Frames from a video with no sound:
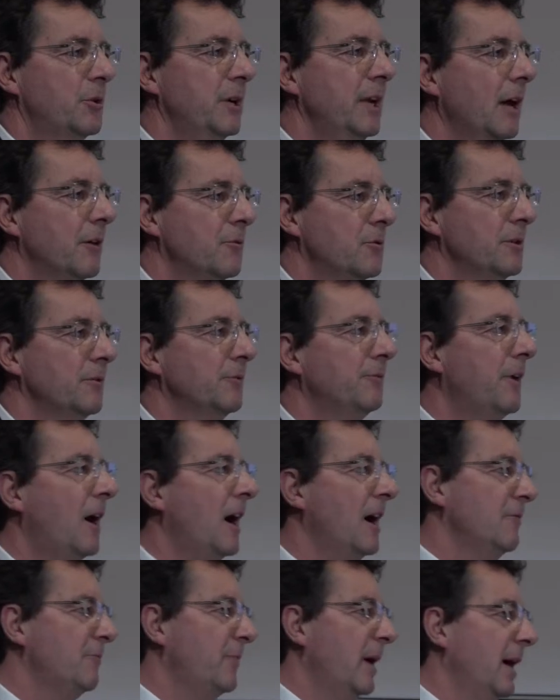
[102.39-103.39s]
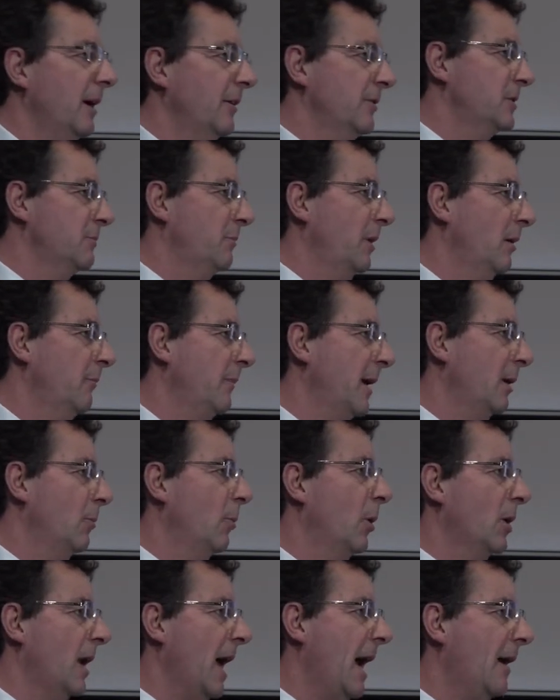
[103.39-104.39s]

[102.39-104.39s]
£305 per megawatt